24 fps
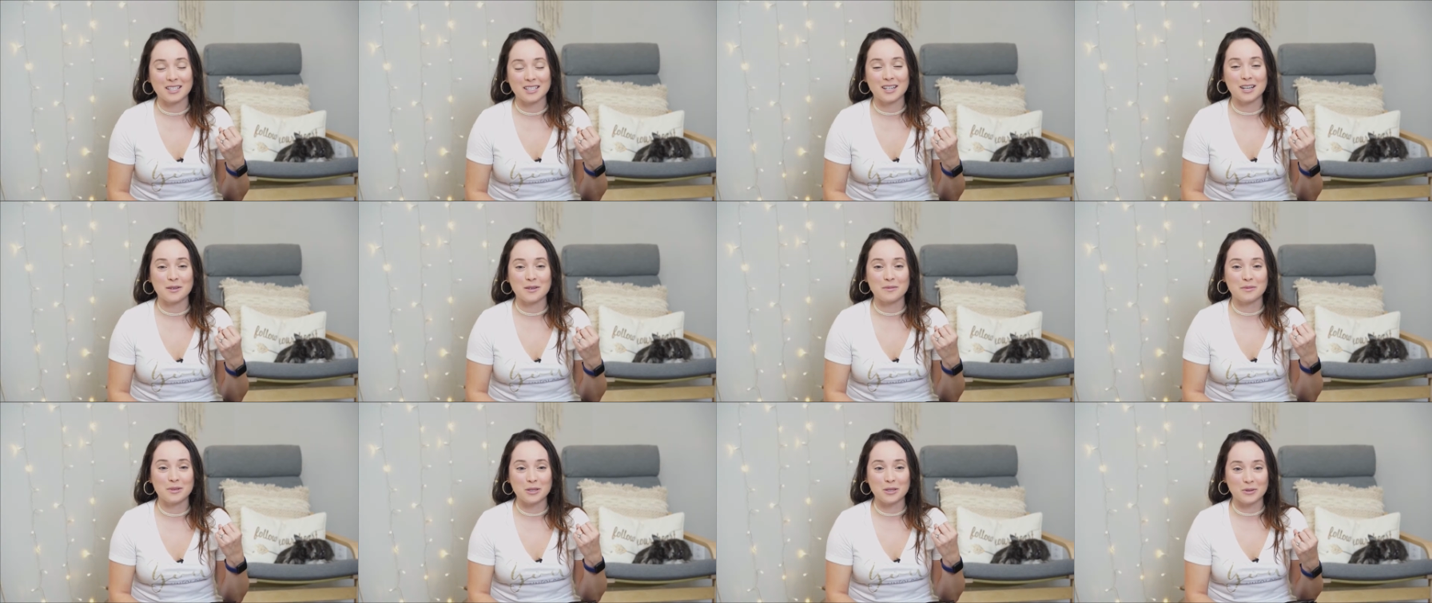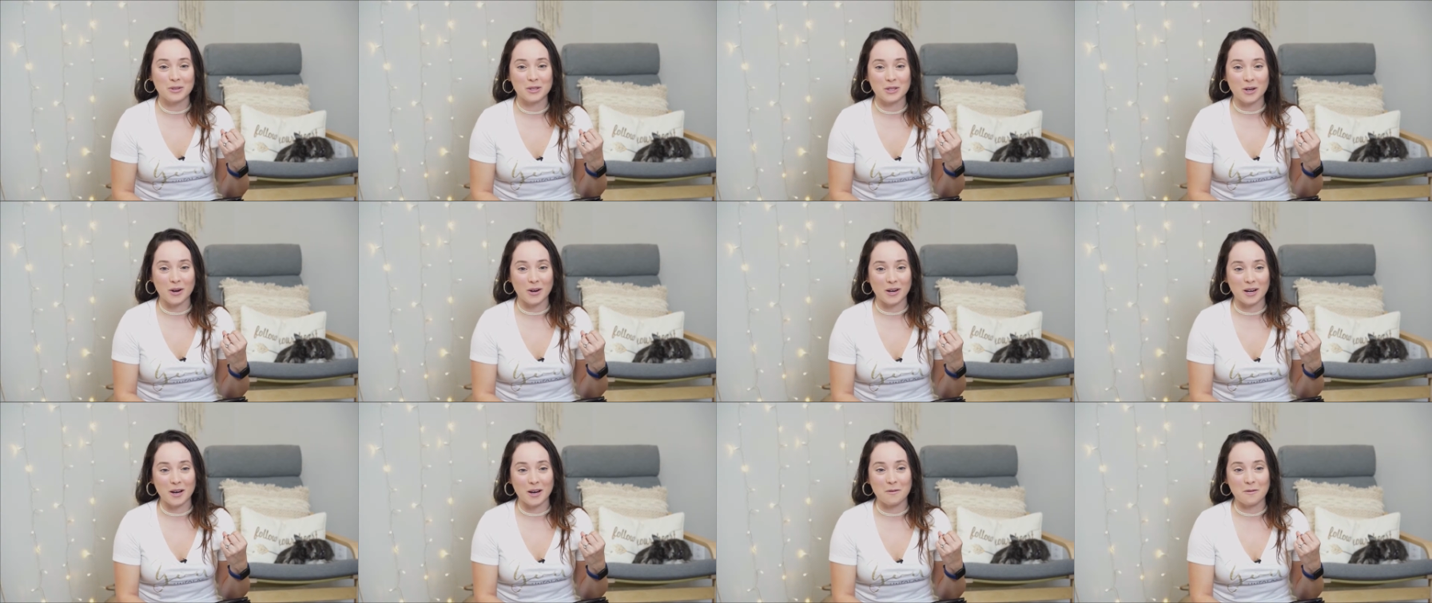I am so
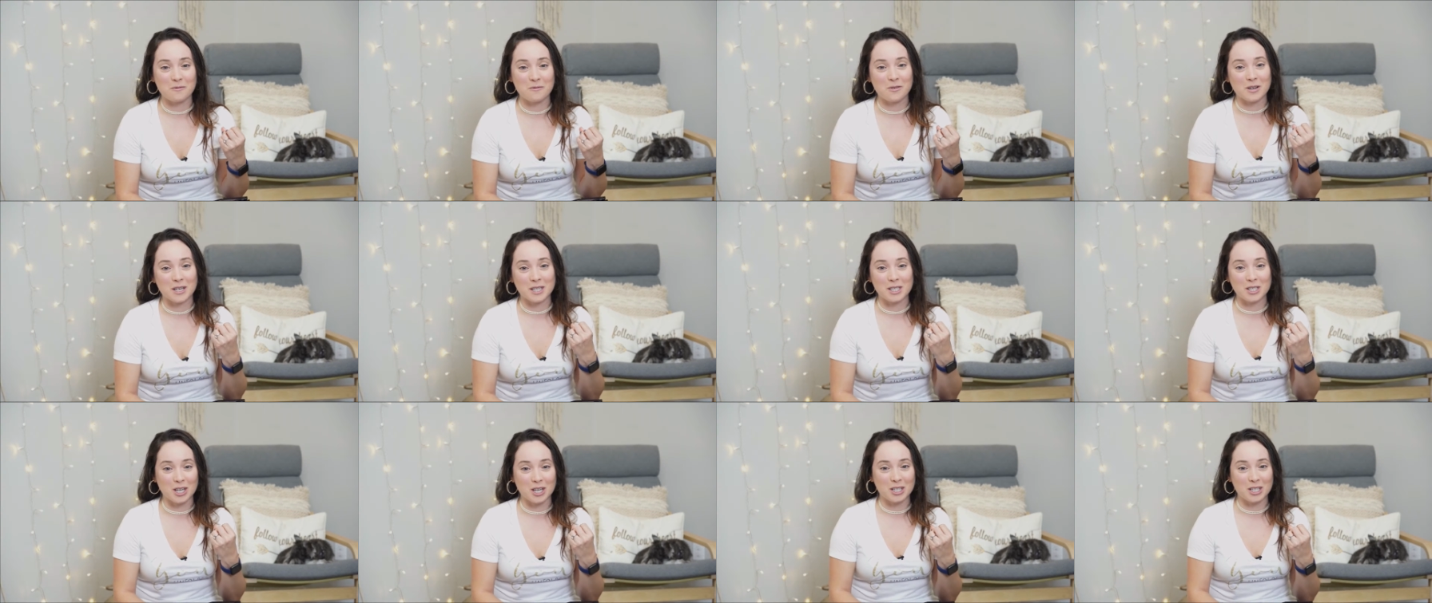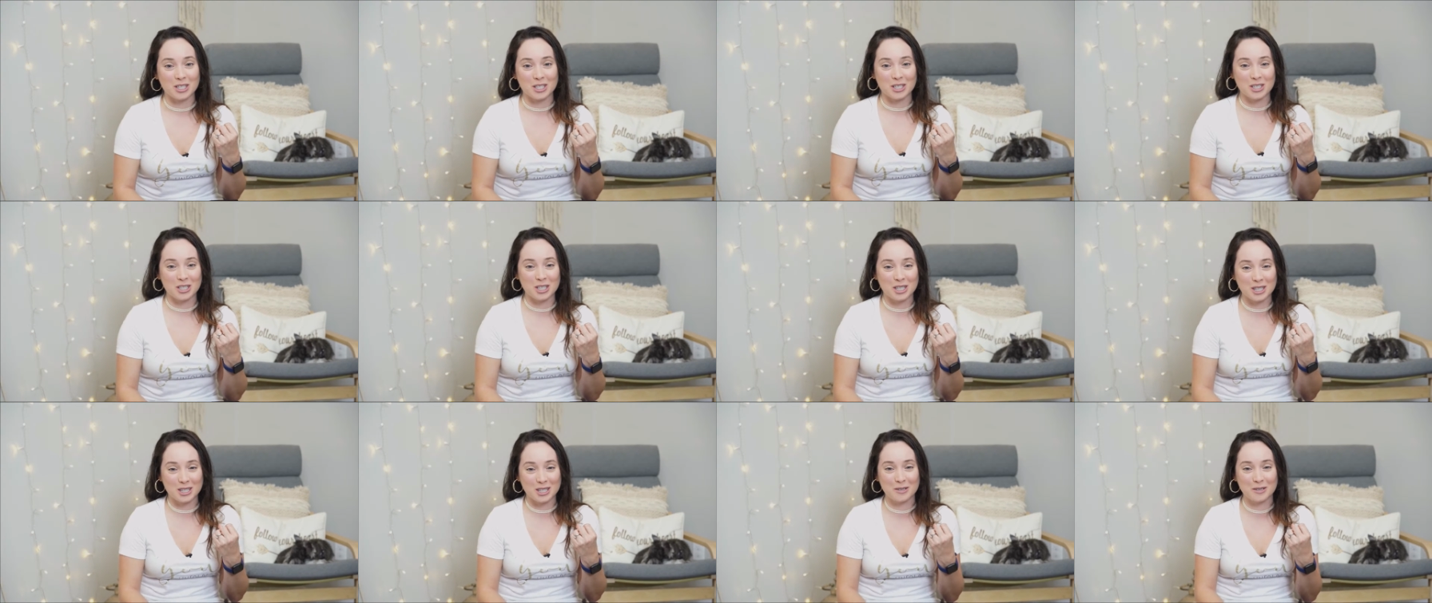sorry. I'm going to check in
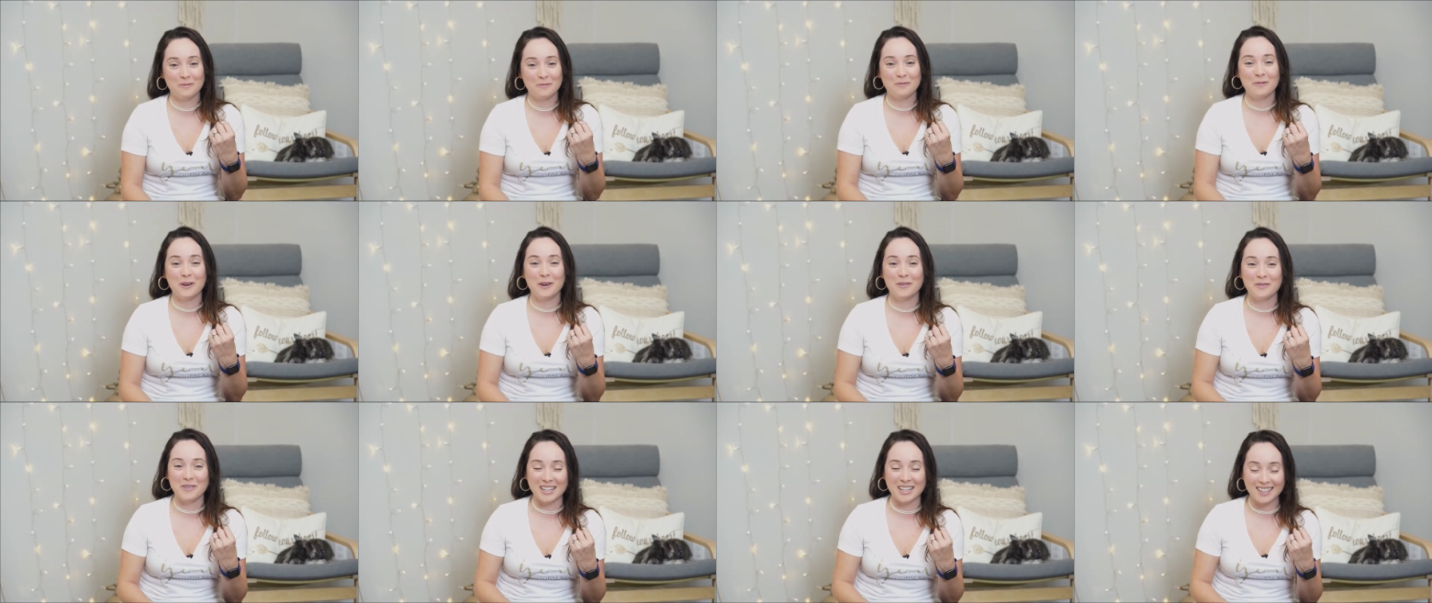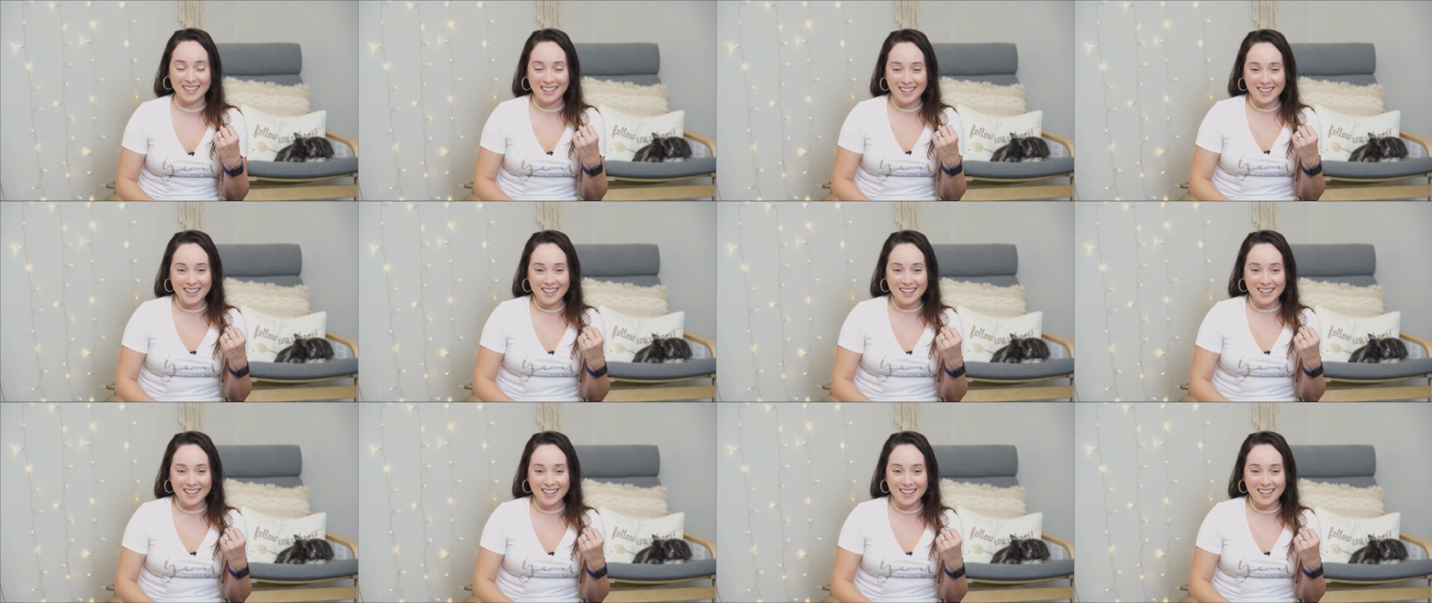just a moment.